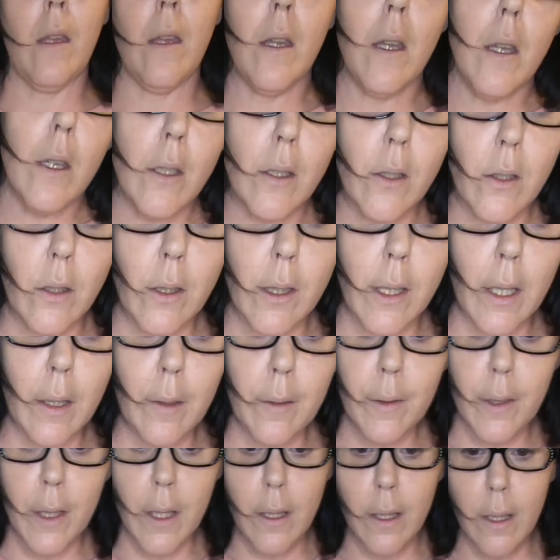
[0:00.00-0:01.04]
So yeah,
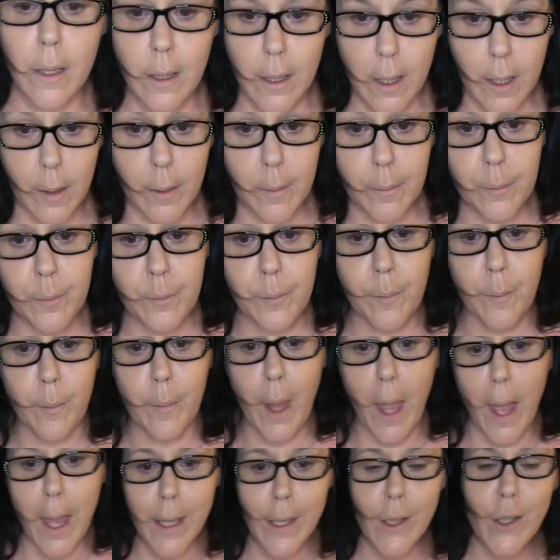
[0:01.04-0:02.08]
this is it.
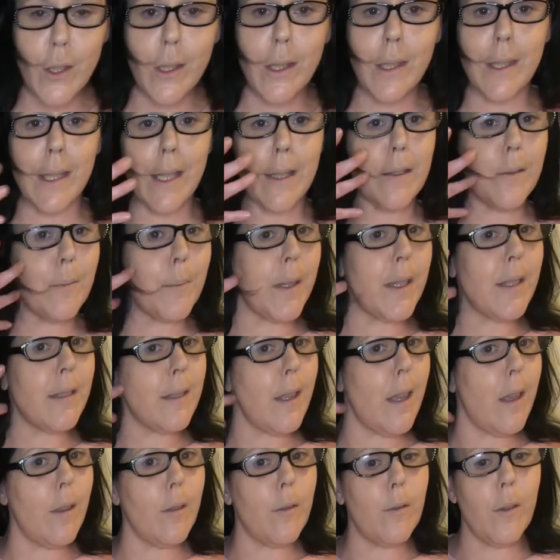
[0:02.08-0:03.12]
I can just stare at
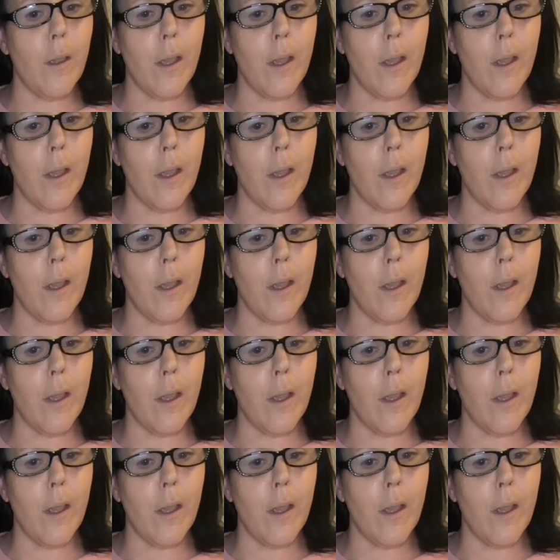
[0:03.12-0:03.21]
myself.